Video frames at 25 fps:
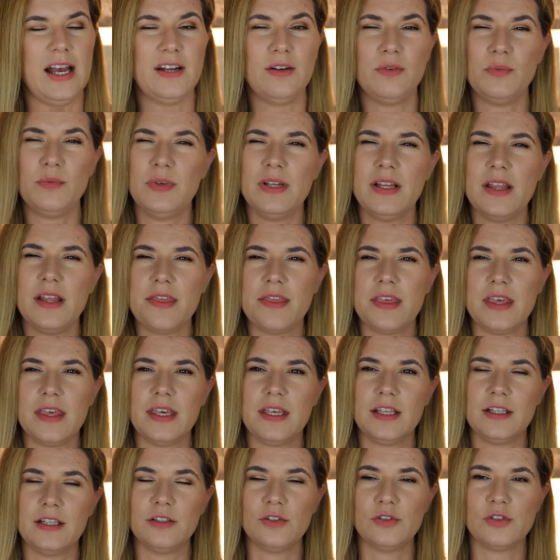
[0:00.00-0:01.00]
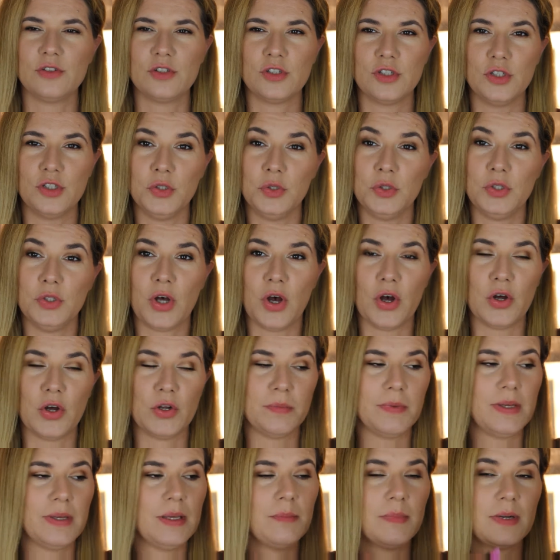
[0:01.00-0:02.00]
I don't really think it looks good
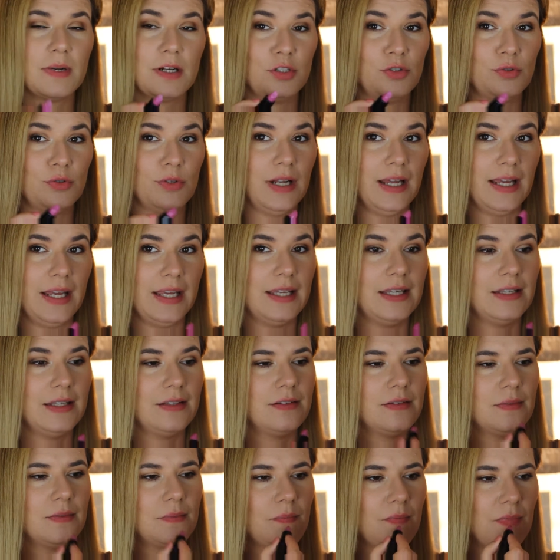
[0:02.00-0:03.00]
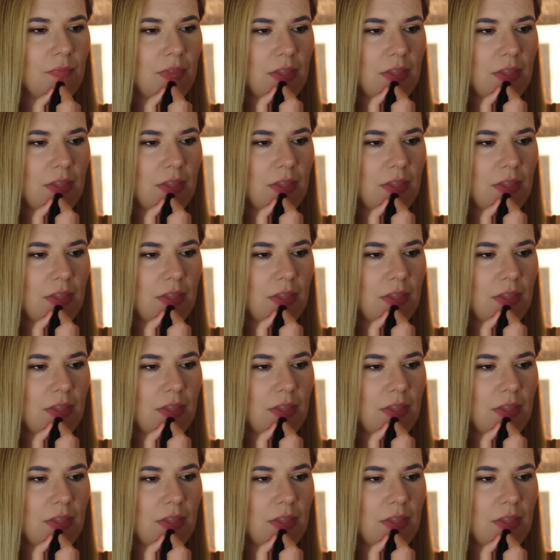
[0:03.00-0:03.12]
on me, but I do like it.